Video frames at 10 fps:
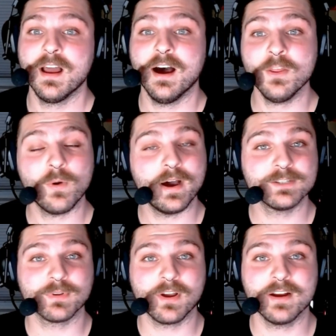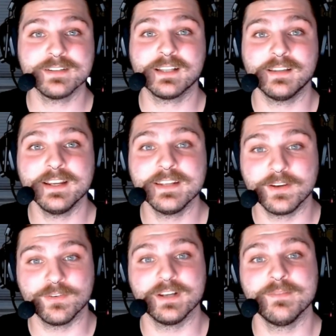Otherwise, with cards like Lightning
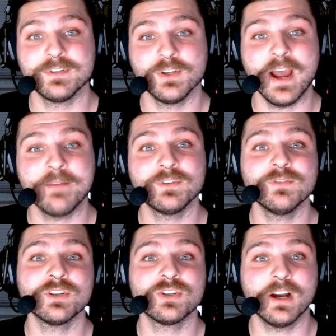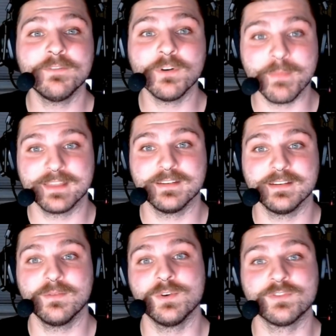Greaves, you have to do the shuffle method,
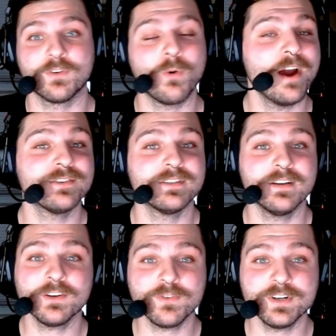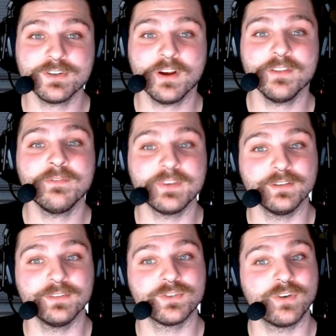which requires another creature on the
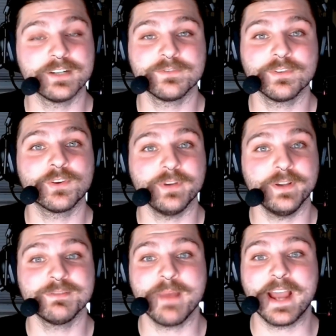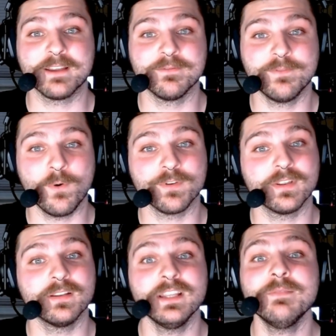field to transfer the Greaves back and forth,
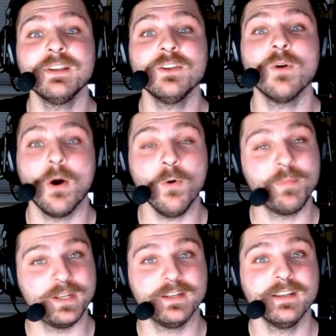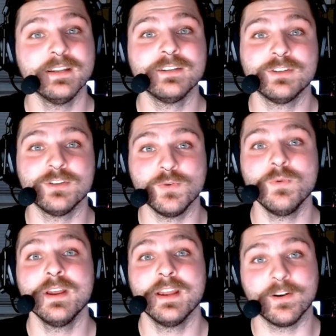leaving you open
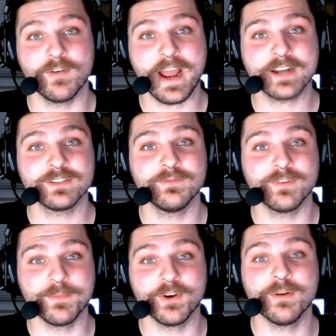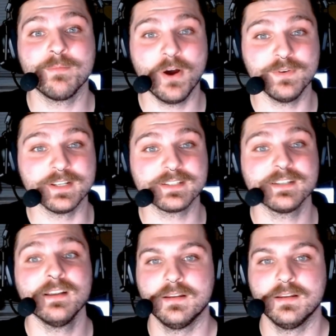to interaction from your opponents.